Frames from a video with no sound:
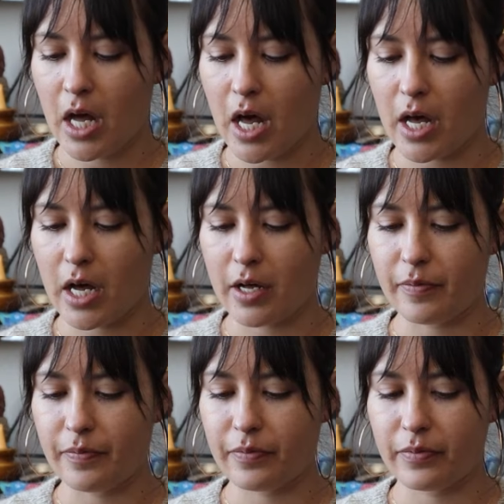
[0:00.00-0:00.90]

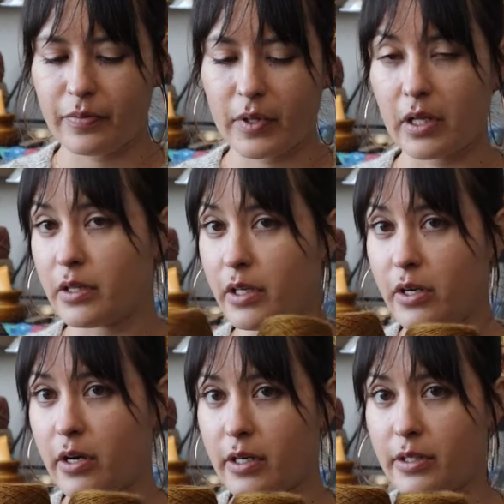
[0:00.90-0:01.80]
the
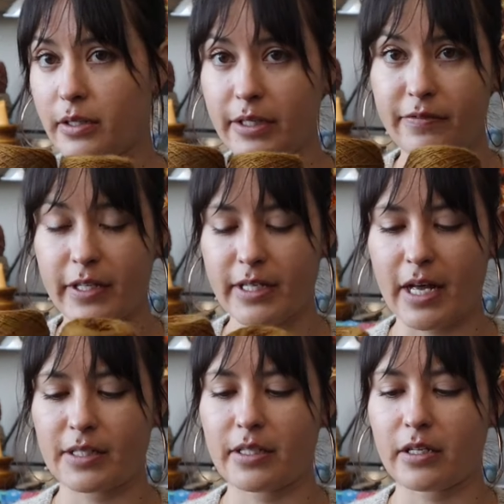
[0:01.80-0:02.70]
yarn is
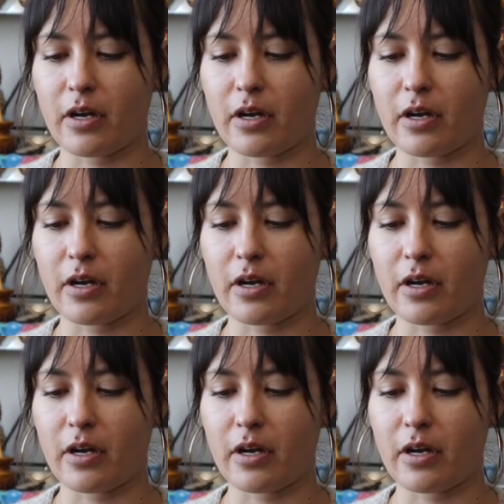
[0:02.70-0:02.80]
fantastic,